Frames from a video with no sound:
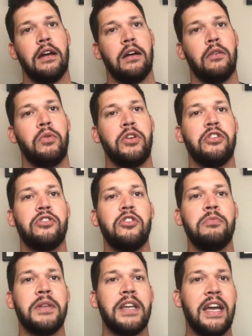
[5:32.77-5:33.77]
When you're
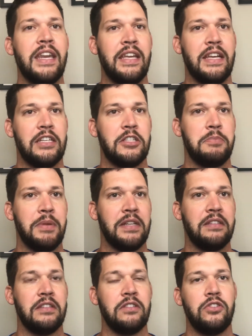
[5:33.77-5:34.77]
duplicating
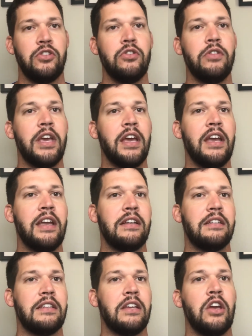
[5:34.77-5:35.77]
expenses, you
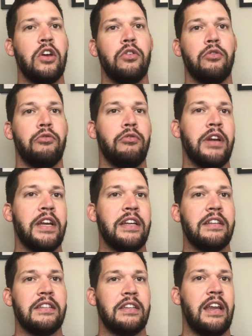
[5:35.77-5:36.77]
can't
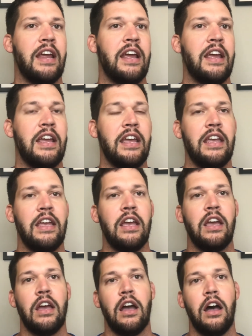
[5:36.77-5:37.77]
rent a
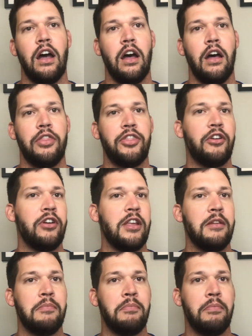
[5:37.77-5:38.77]

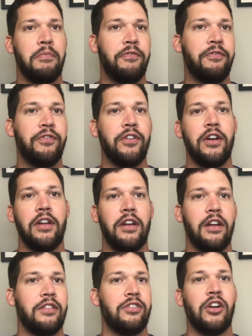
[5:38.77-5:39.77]
30
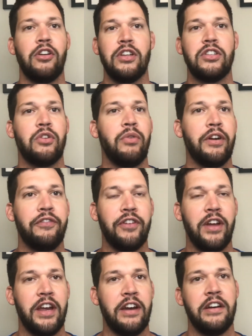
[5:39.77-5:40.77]
square
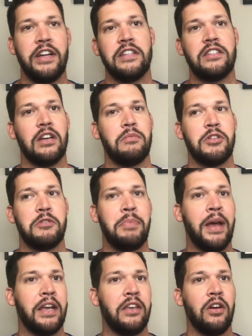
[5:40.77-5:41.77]
foot area in someone's
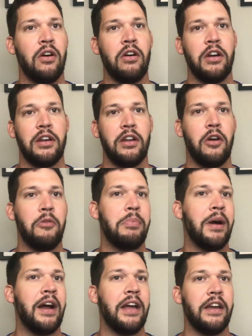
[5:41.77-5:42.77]
backyard and go
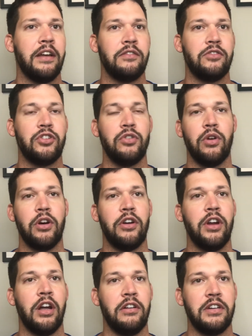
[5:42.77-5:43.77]
buy a
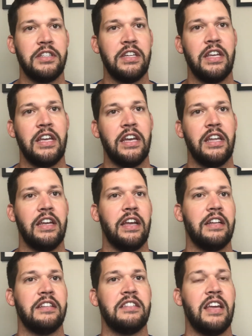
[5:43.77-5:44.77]
$200 tent
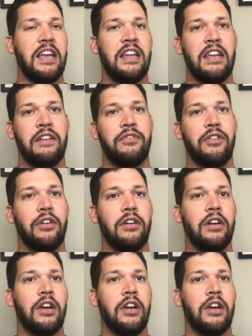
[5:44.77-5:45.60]
and stay in it for